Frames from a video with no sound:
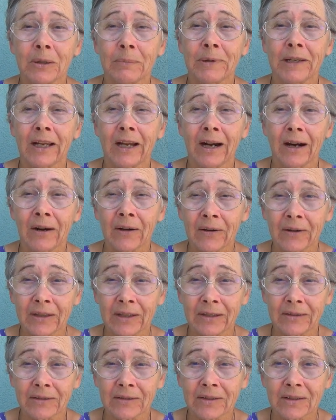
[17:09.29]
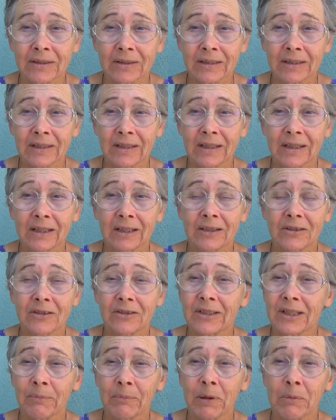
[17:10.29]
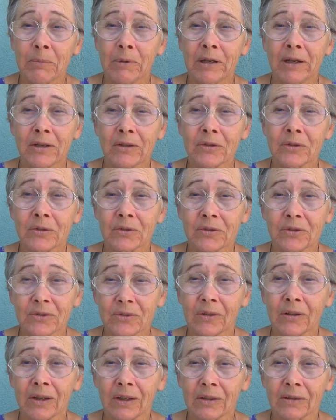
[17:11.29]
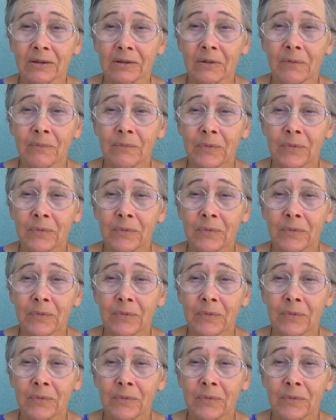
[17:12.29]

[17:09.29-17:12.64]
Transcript: to be arrogant simply because you're strong.